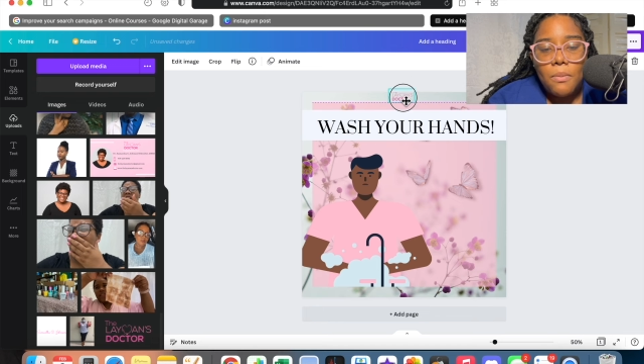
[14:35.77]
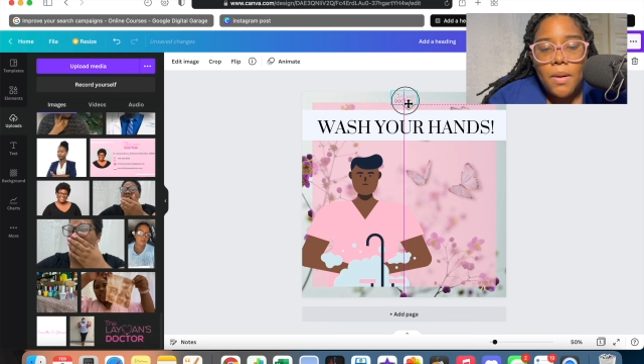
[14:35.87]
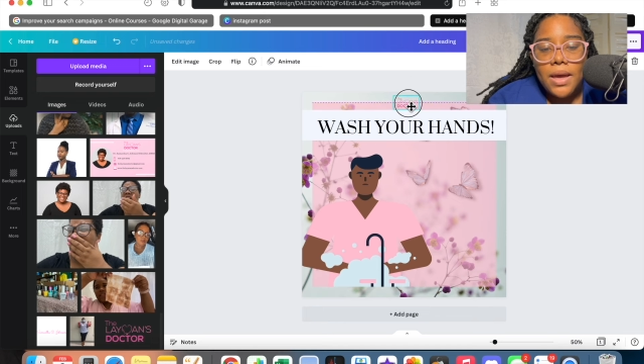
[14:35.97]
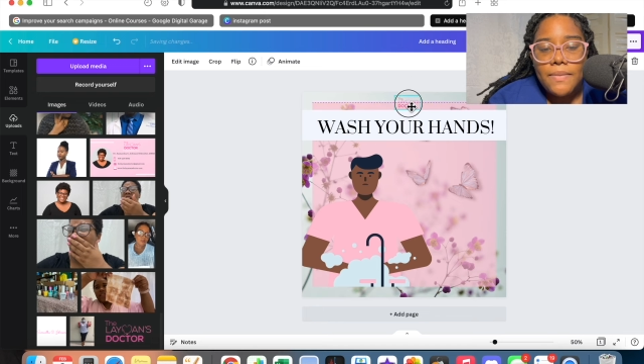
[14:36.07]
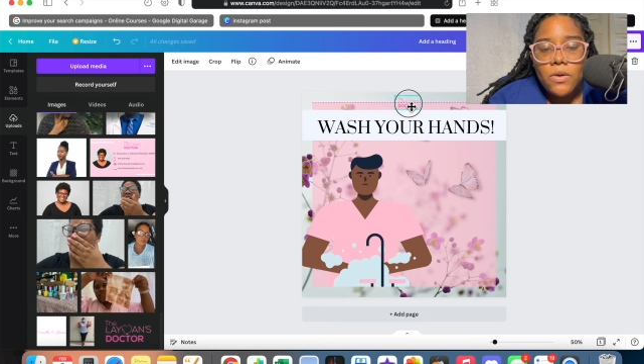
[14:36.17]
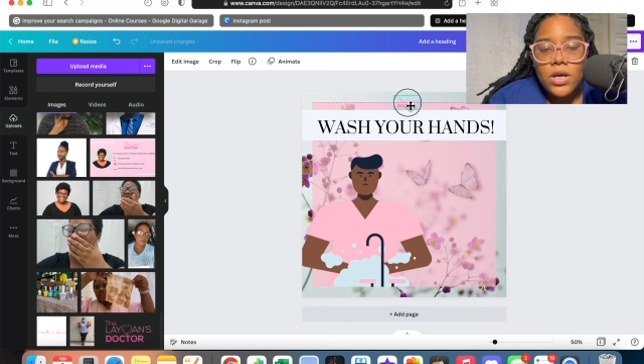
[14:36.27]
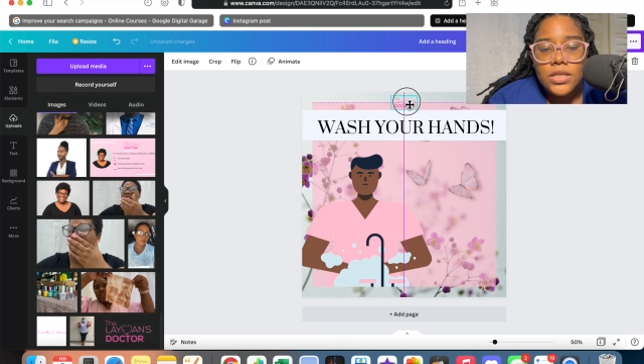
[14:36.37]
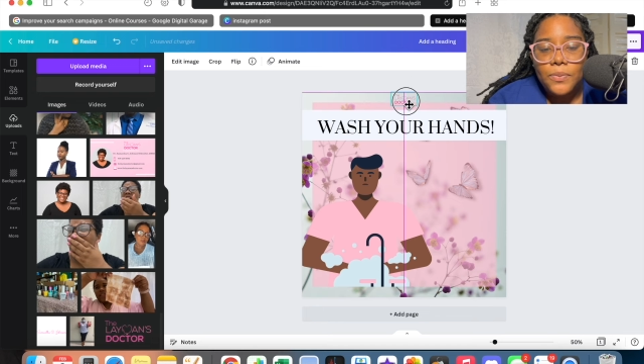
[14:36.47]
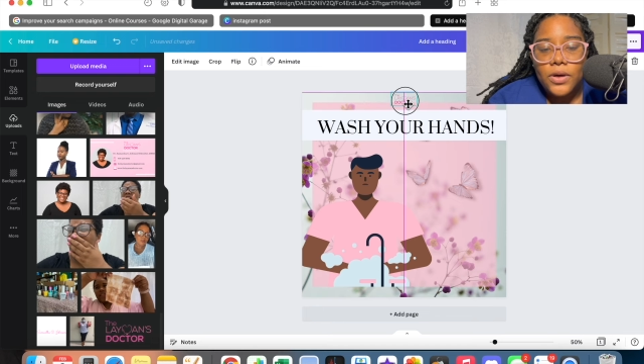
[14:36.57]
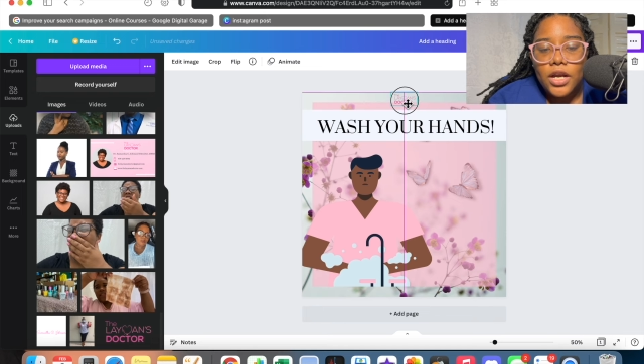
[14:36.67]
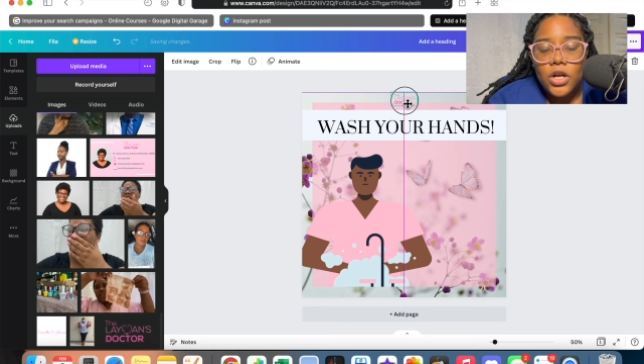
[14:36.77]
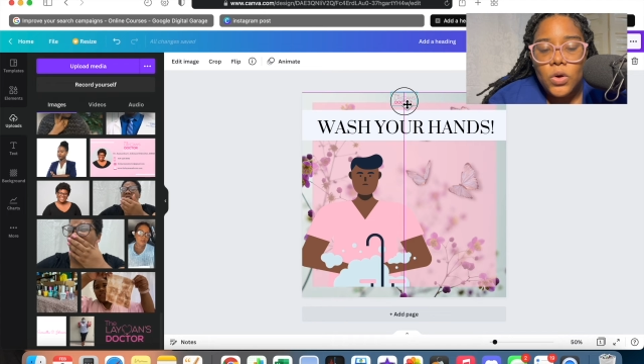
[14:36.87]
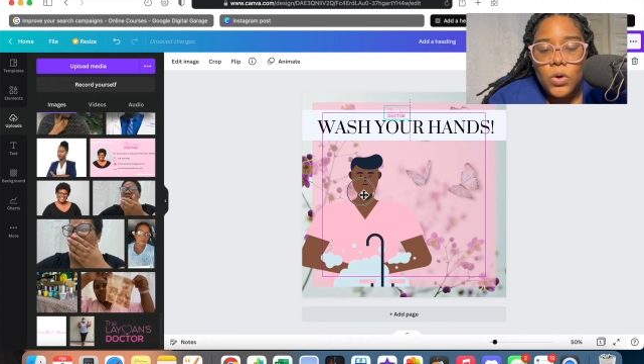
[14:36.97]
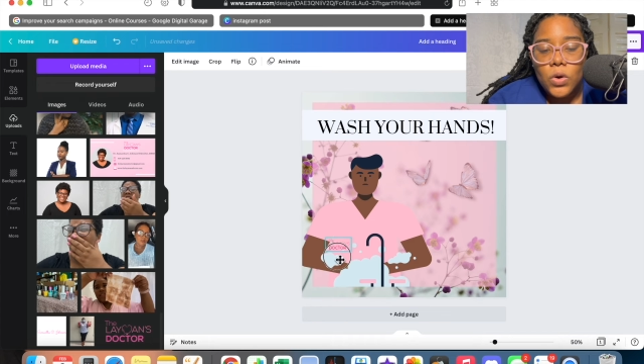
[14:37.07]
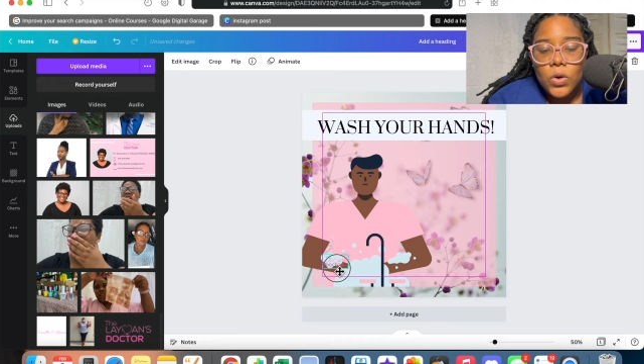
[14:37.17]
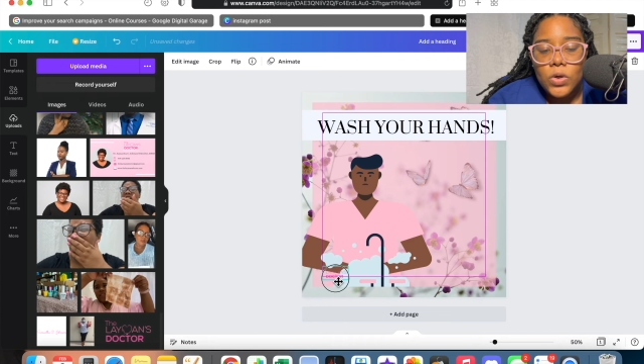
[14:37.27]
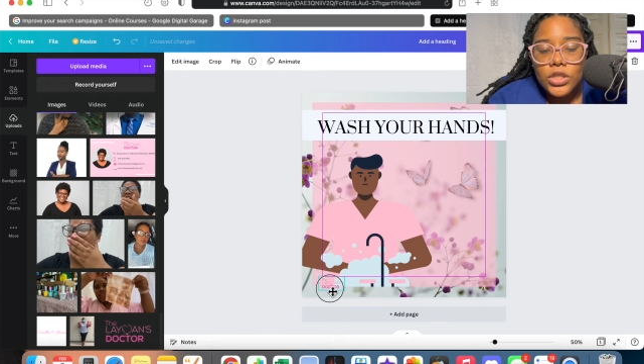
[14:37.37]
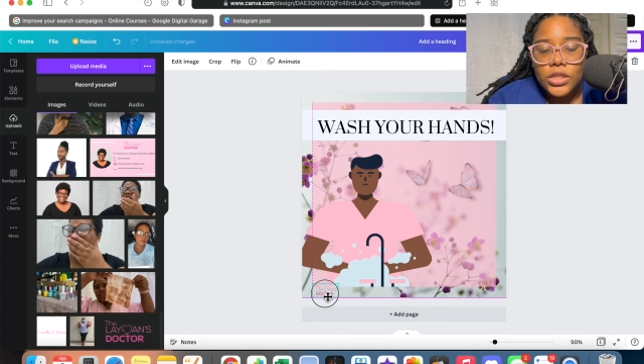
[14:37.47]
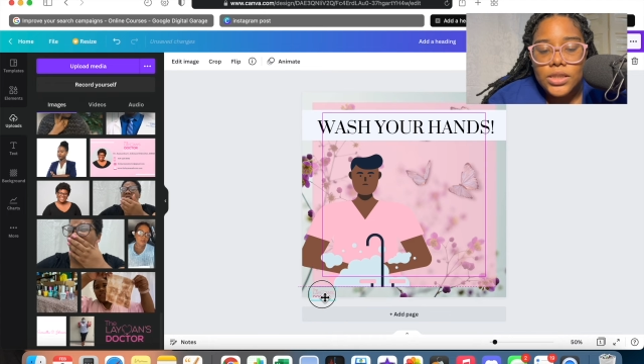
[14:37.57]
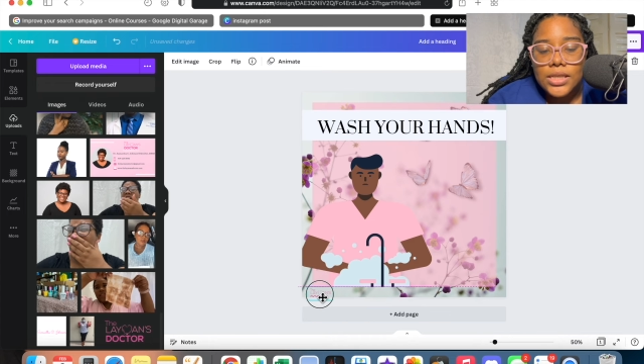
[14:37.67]
But maybe you want to put your logo
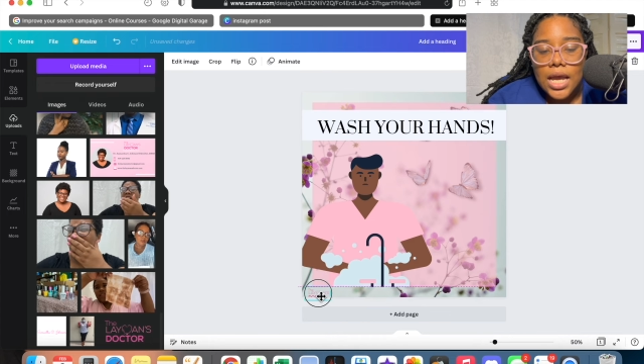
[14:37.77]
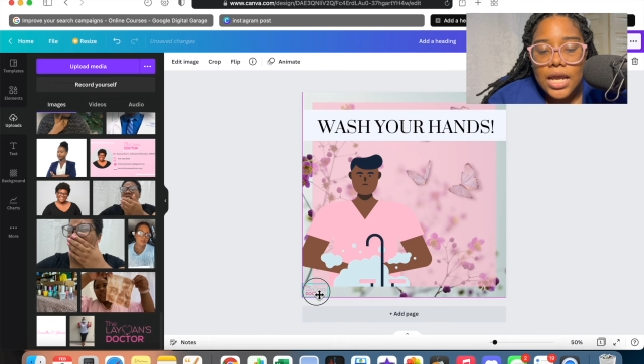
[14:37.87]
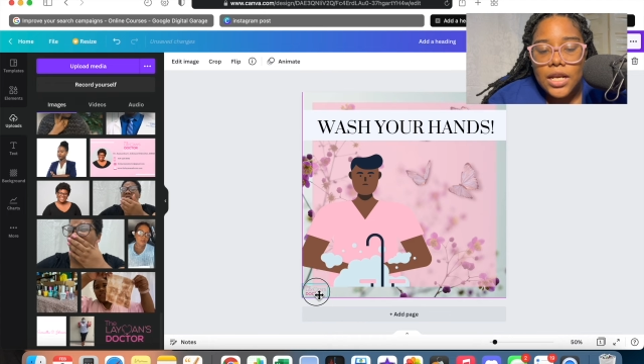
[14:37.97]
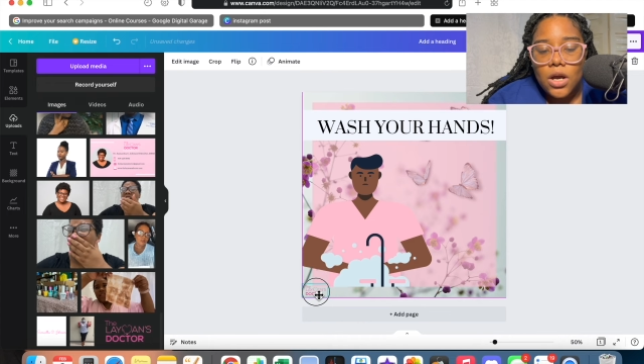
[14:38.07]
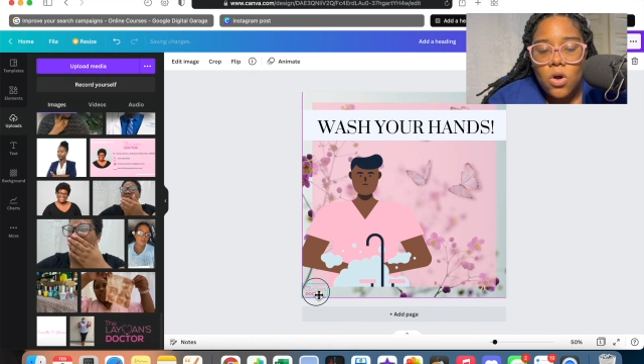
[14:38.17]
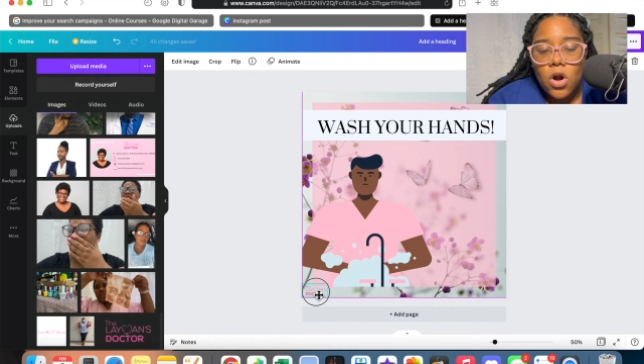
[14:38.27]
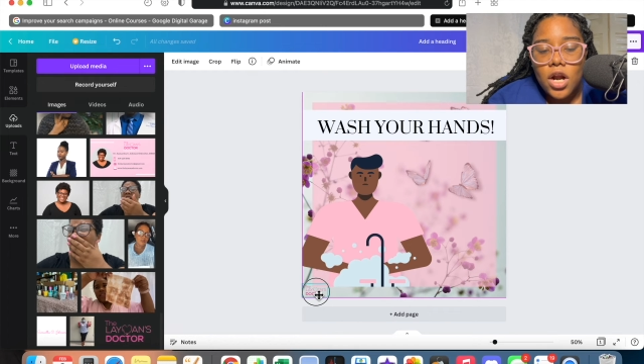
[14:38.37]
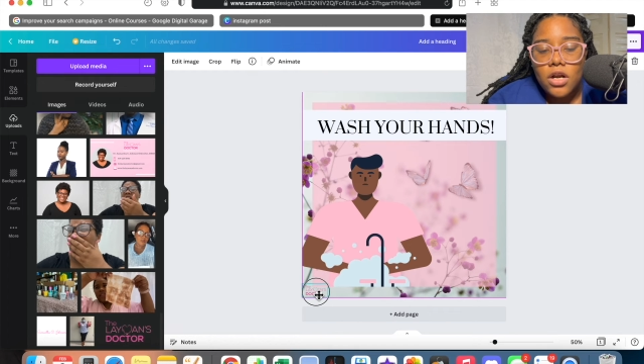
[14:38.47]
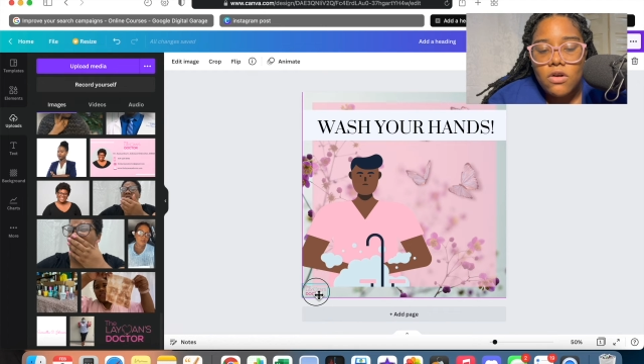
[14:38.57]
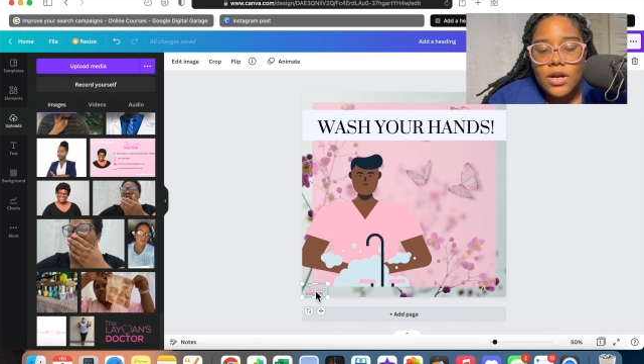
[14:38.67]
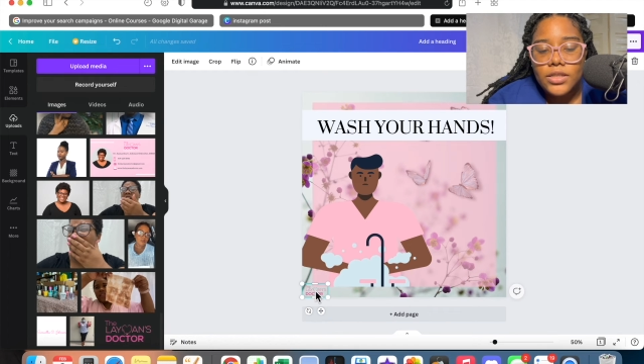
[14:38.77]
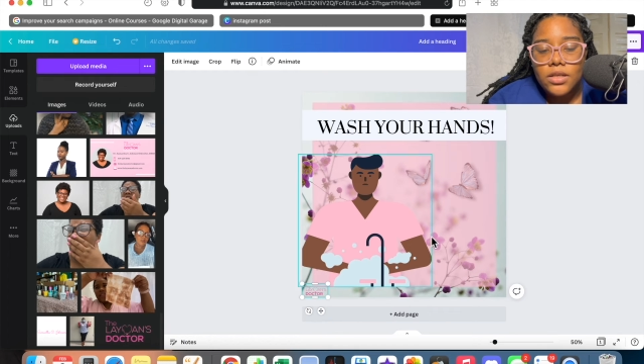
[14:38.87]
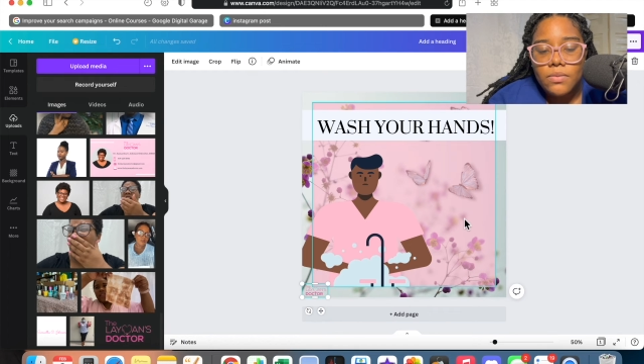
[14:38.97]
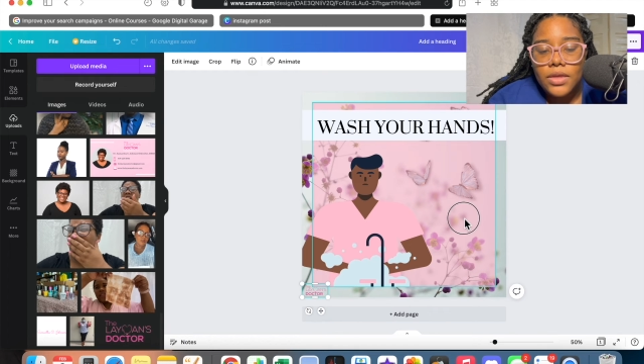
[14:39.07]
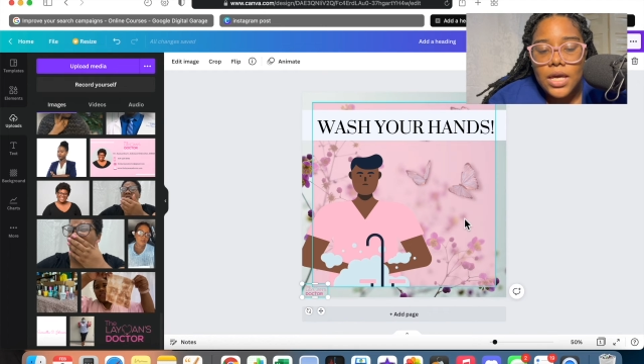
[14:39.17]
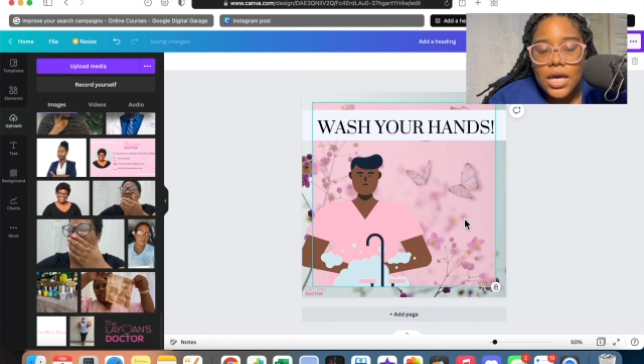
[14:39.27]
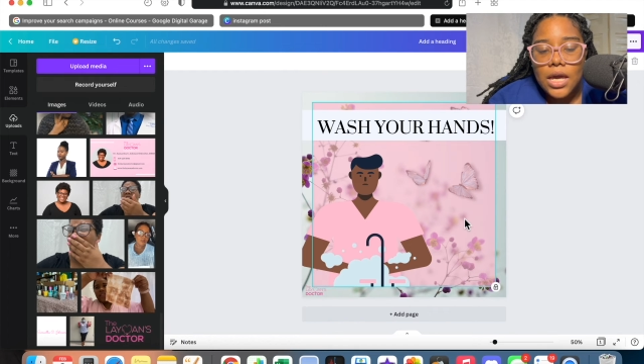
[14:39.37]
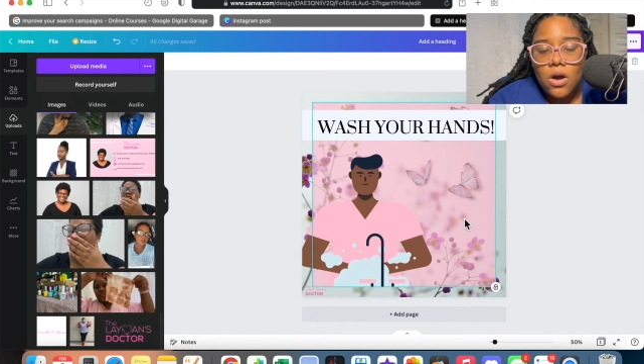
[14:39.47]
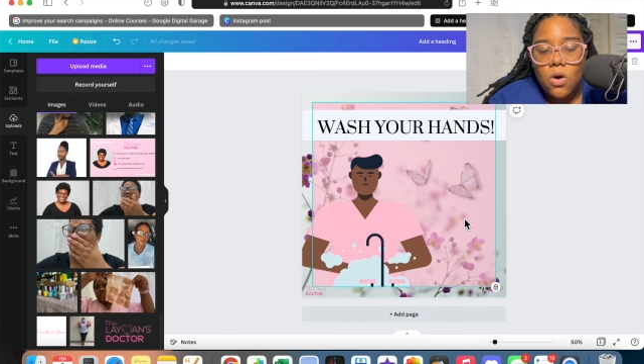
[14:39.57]
just in a corner or something,